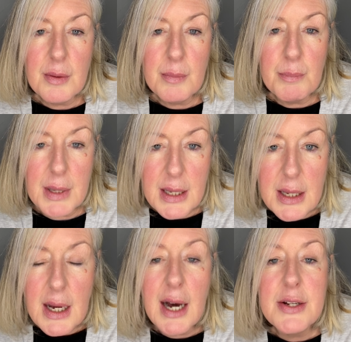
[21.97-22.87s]

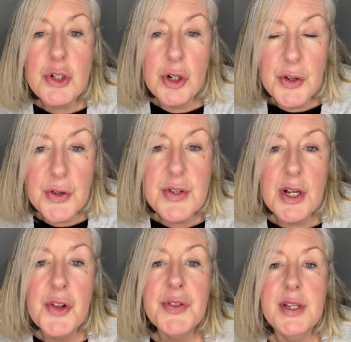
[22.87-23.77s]
me and others
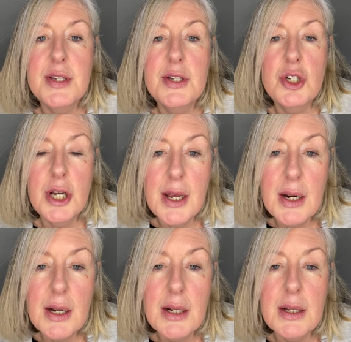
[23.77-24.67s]
on this
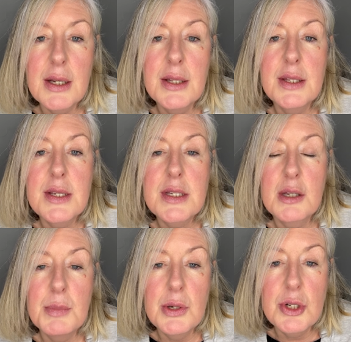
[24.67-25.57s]
channel, in this
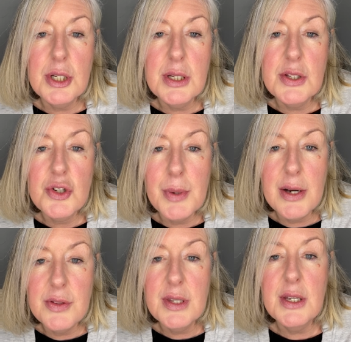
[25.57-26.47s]
community
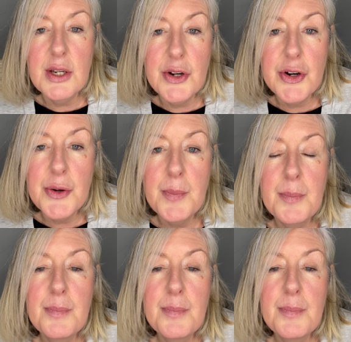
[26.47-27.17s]
throughout the year.